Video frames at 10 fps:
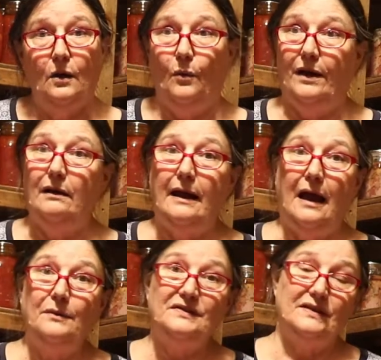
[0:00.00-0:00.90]
Well,
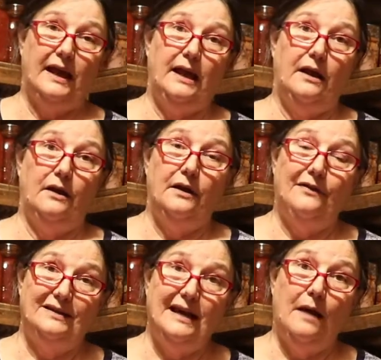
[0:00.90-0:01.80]
I would say
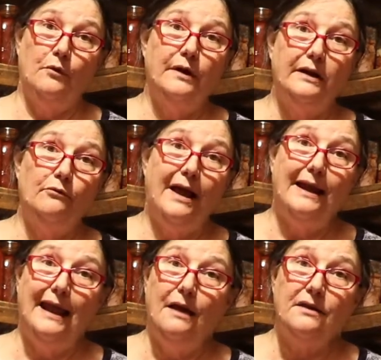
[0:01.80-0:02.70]
at the time we're in
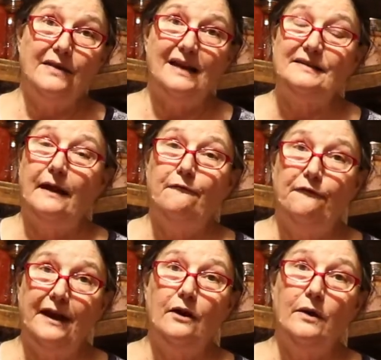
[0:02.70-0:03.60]
right now that that's a
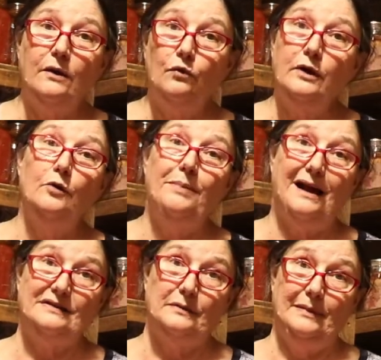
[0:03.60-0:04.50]
very real
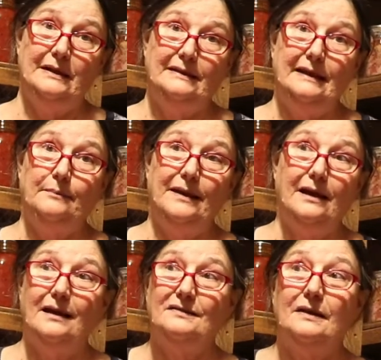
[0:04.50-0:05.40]
possibility,
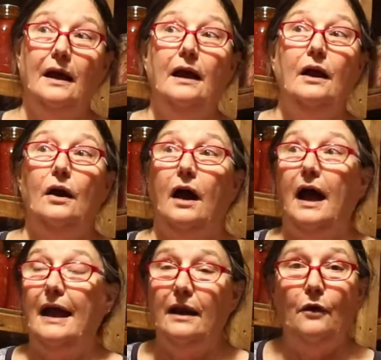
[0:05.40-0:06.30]
because
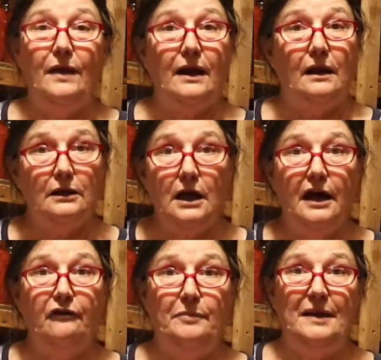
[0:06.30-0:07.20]
I know that a
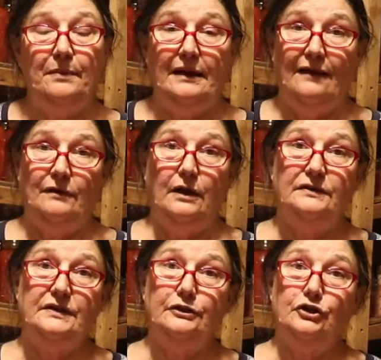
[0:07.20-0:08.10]
lot of people have
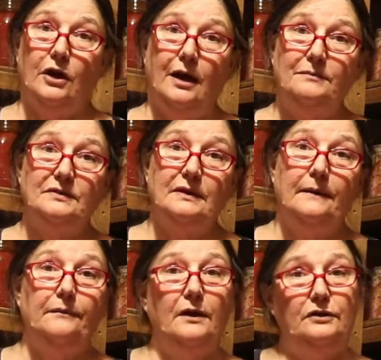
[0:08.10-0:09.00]
lost their jobs
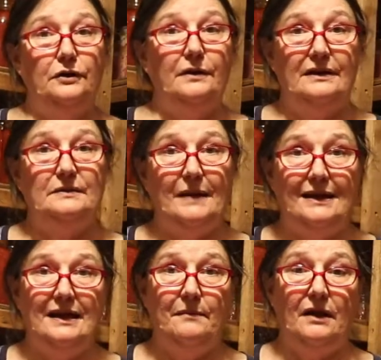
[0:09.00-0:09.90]
during this
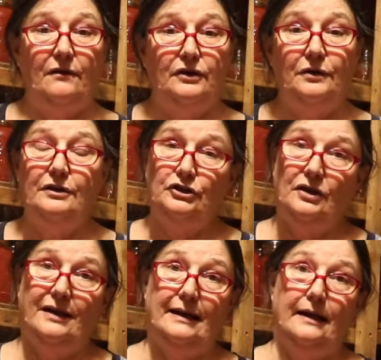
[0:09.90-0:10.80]
pandemic, during the
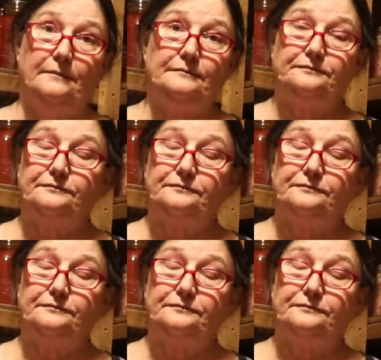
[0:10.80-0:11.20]
shutdown.